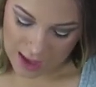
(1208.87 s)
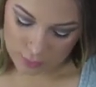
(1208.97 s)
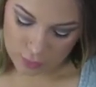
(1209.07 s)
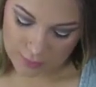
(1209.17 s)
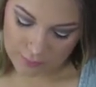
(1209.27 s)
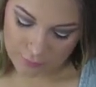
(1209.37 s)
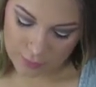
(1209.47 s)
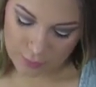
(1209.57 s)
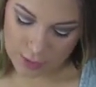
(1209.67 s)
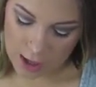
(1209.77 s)
I wore them
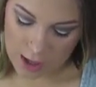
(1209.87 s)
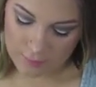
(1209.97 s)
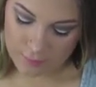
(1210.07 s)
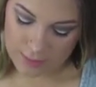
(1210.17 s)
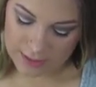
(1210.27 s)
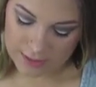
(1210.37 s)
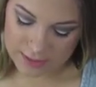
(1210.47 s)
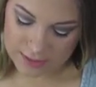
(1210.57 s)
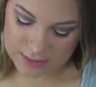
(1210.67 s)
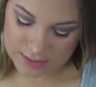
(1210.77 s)
for prom
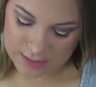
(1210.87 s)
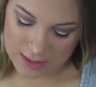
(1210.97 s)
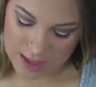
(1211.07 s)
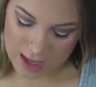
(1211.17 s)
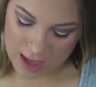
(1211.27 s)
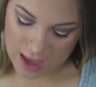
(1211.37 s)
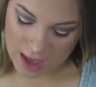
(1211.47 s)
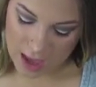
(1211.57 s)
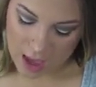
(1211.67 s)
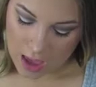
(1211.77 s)
because
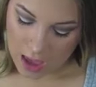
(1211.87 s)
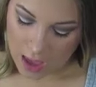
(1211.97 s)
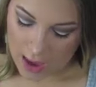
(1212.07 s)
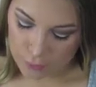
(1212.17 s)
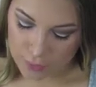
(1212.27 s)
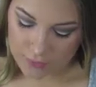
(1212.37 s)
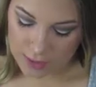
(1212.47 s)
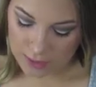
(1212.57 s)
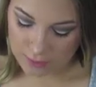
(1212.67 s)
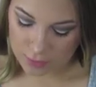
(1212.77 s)
I would have
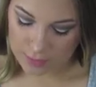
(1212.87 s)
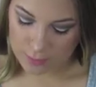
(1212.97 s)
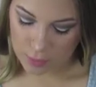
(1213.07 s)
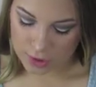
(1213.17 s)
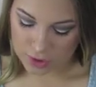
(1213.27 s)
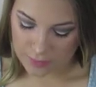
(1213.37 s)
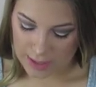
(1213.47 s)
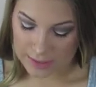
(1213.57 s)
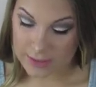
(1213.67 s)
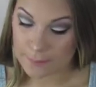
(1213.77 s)
gone a little bit more
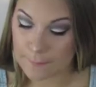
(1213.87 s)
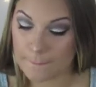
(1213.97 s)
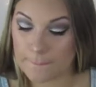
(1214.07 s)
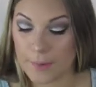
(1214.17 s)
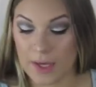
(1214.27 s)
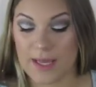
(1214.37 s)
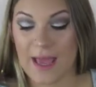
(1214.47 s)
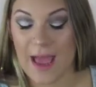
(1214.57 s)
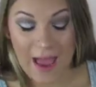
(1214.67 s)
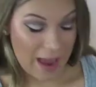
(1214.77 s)
dramatic, but
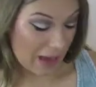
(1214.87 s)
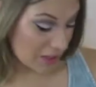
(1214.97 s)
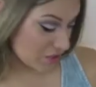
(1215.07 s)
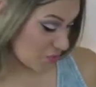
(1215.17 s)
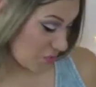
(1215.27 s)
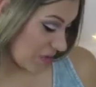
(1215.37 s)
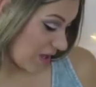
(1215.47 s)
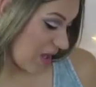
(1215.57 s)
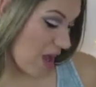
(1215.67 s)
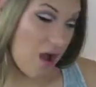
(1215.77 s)

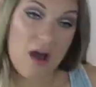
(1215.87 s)
actually,